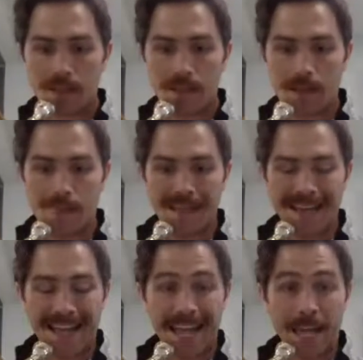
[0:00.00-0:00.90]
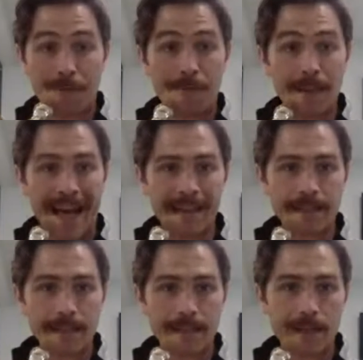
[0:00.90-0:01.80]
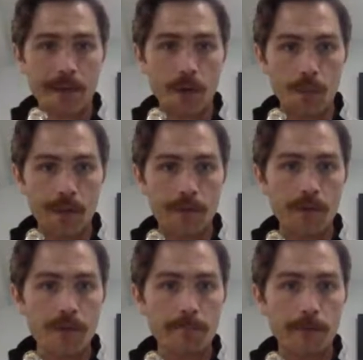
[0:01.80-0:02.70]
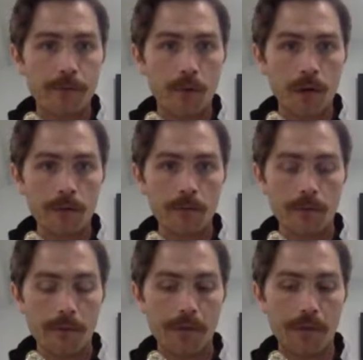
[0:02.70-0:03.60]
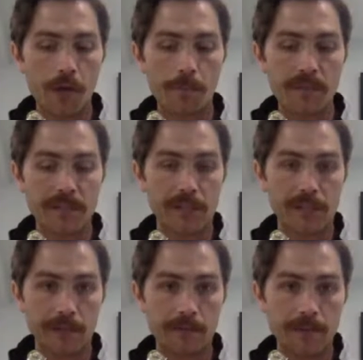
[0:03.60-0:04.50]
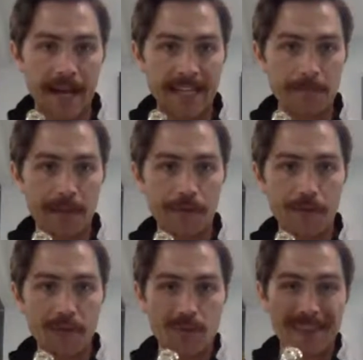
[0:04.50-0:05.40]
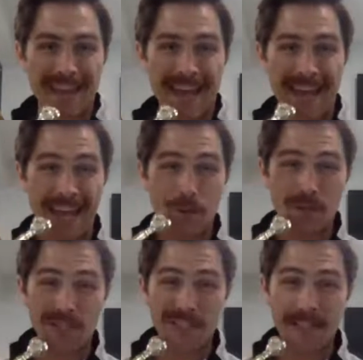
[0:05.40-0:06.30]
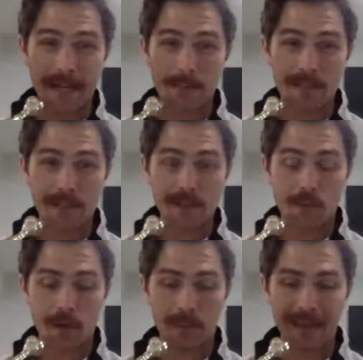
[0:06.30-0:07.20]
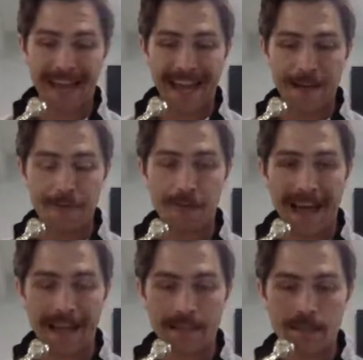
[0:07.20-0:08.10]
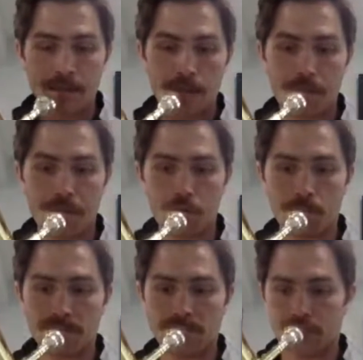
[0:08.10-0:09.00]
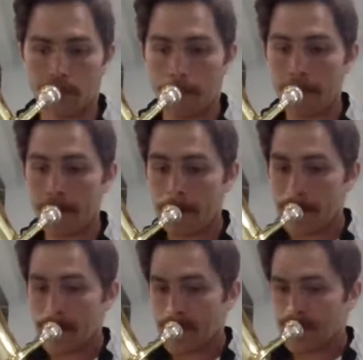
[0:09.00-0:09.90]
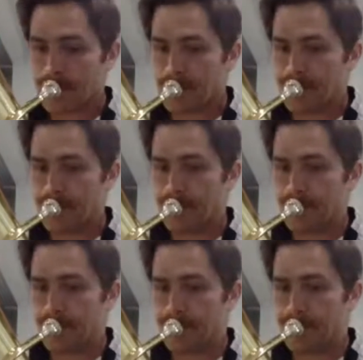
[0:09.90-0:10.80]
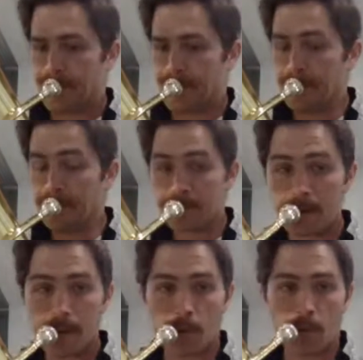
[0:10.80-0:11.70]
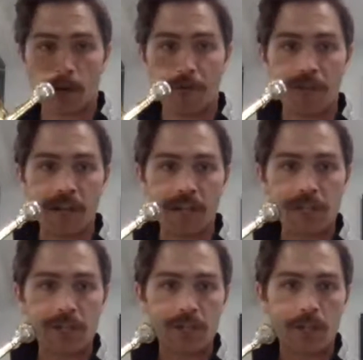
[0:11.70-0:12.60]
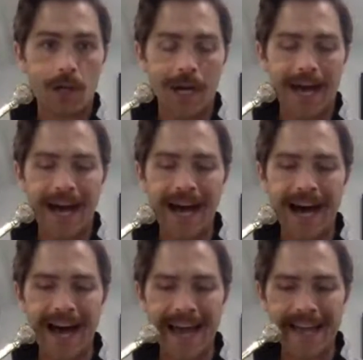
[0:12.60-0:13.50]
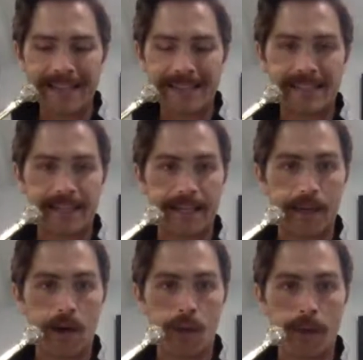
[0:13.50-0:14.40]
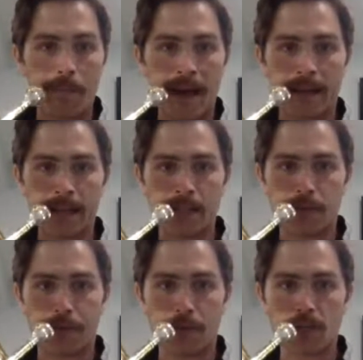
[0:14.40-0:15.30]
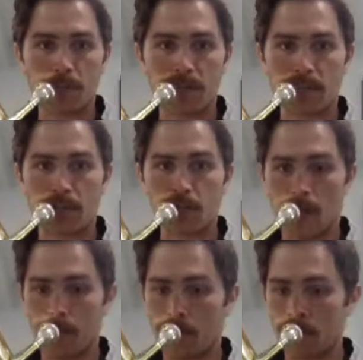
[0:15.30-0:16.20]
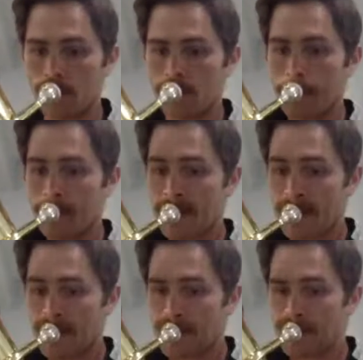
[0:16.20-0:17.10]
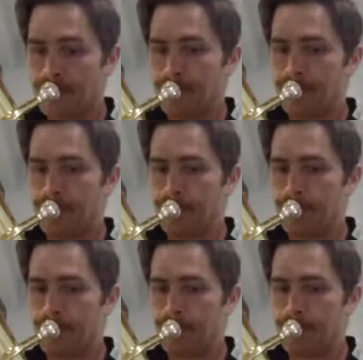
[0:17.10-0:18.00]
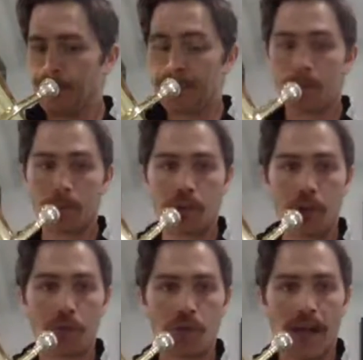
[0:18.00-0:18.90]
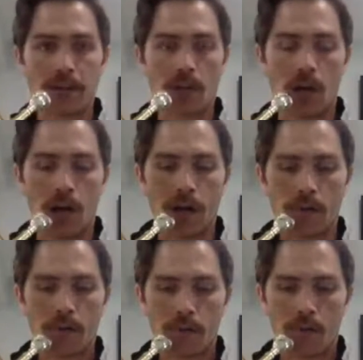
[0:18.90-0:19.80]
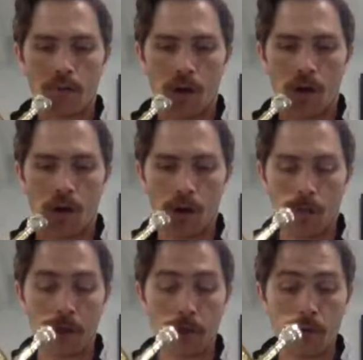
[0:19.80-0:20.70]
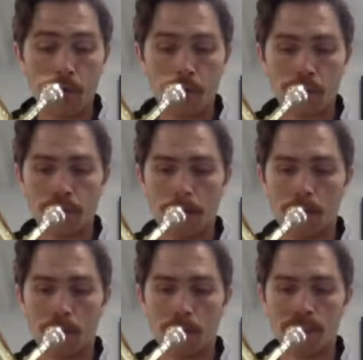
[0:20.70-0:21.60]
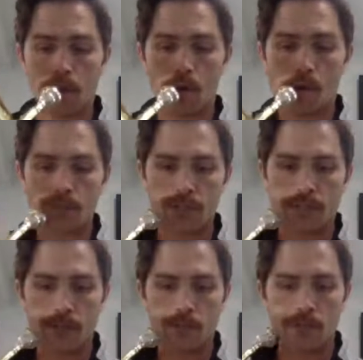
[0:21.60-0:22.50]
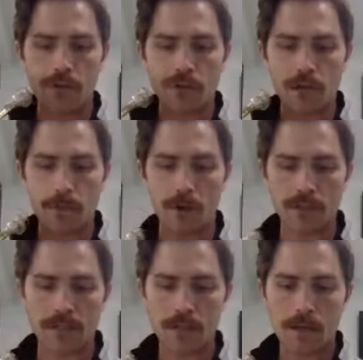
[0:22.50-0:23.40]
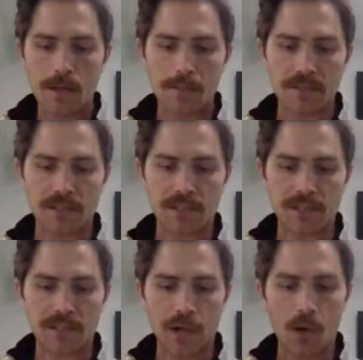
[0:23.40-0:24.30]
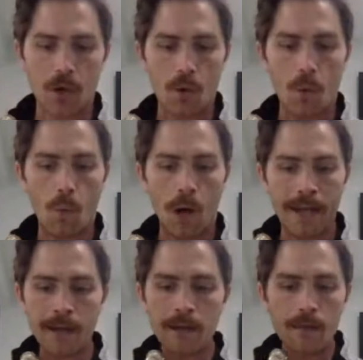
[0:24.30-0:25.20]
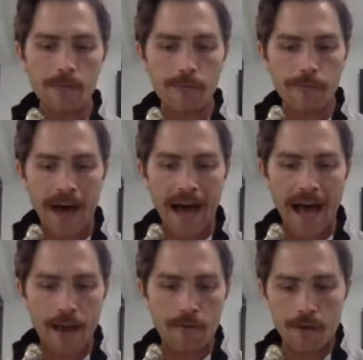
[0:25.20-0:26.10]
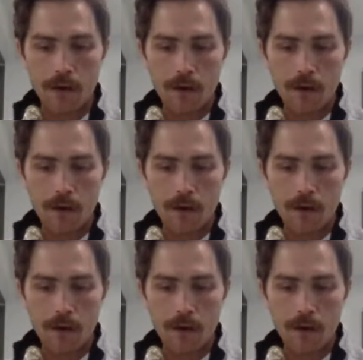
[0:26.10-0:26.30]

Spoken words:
And then A flat is a note we've used before, third position, not to be confused with A, which is second position. We're going to play A flat, third position. Then we're going to finish on a high C, all the way back into first position trombones. I'm going to go through that on all the way through for the trombones. So just in review, trombones, the positions go 1, 5,